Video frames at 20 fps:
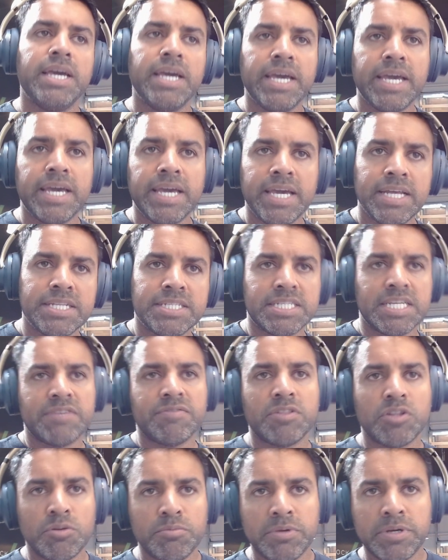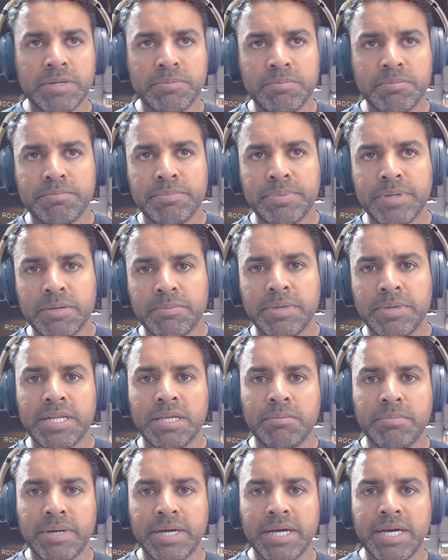and save a little bit of
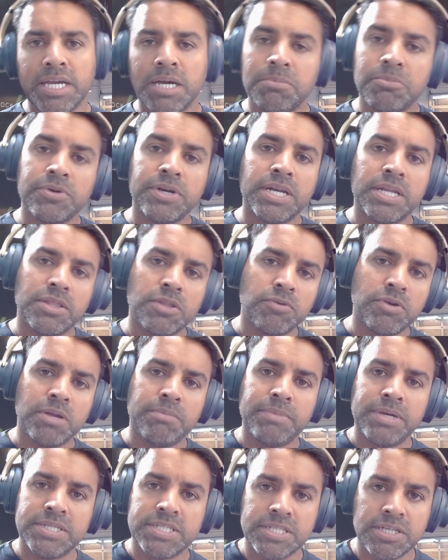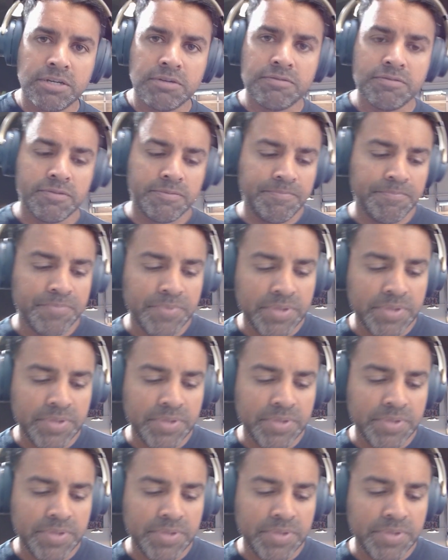money by upgrading the RAM myself.